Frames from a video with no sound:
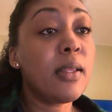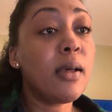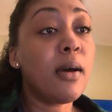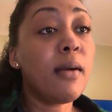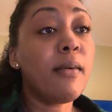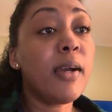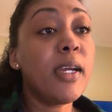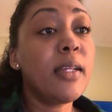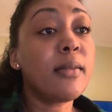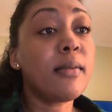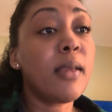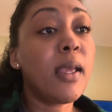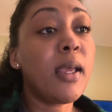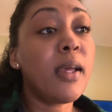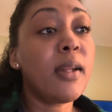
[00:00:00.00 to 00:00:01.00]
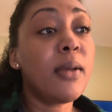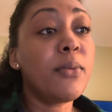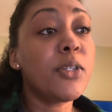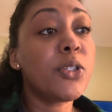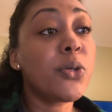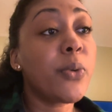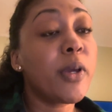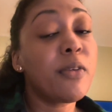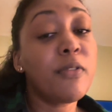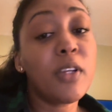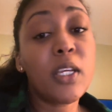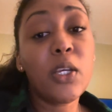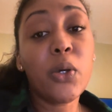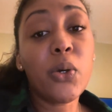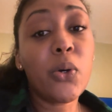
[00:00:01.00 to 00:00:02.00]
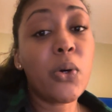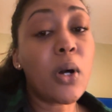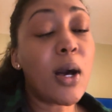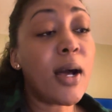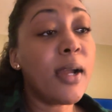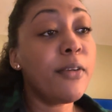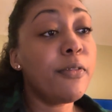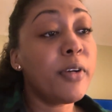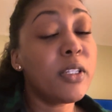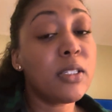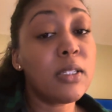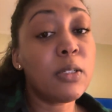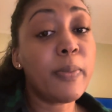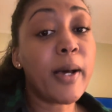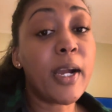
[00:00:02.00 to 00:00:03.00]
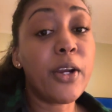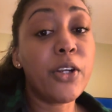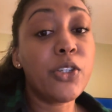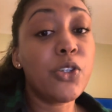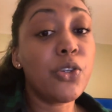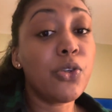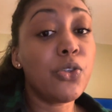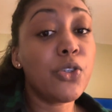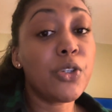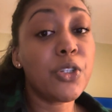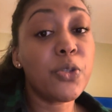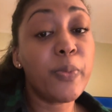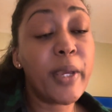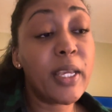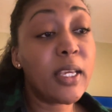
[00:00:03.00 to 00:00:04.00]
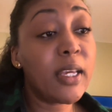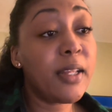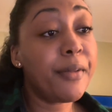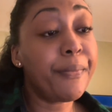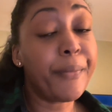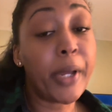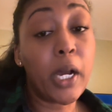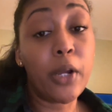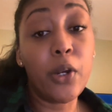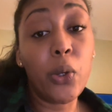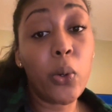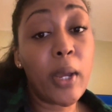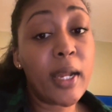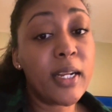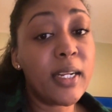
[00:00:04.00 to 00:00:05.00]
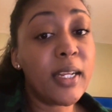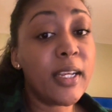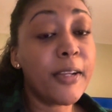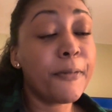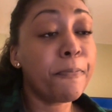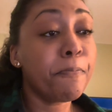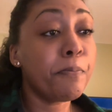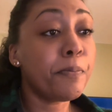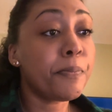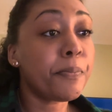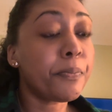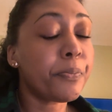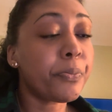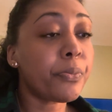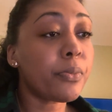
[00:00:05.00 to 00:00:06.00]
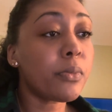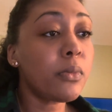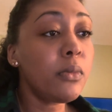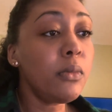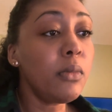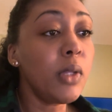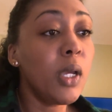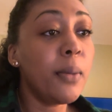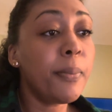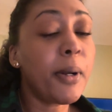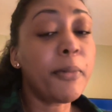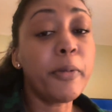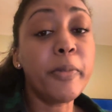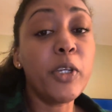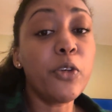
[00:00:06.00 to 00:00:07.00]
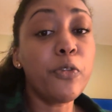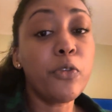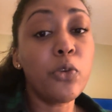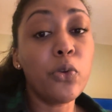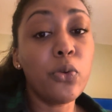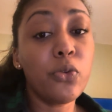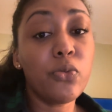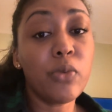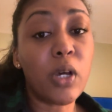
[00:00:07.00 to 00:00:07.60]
All right. And it was a quick video. I felt inspired to just make it. No editing, probably a few,